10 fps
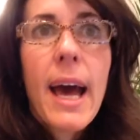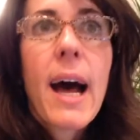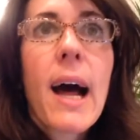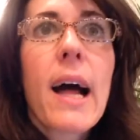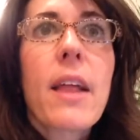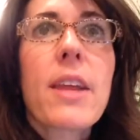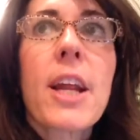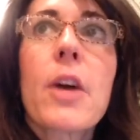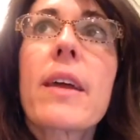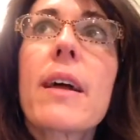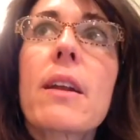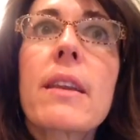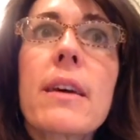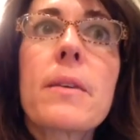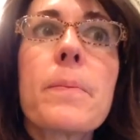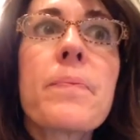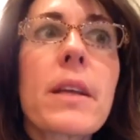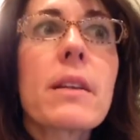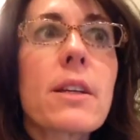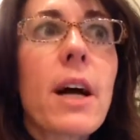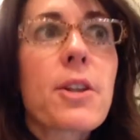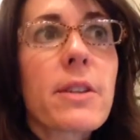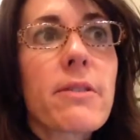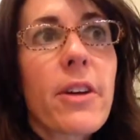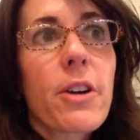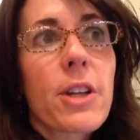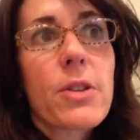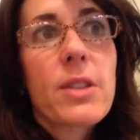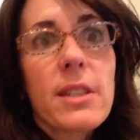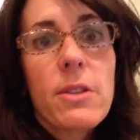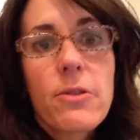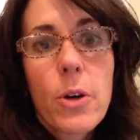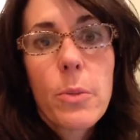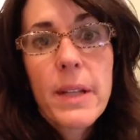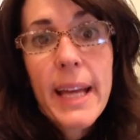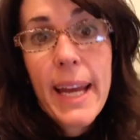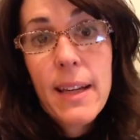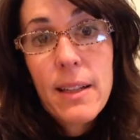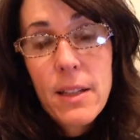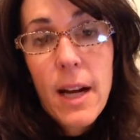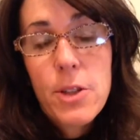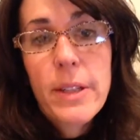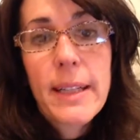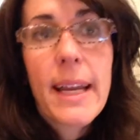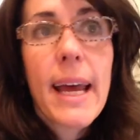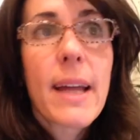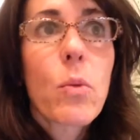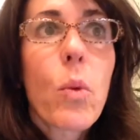that the doctrine of fair use is a four-plank doctrine, and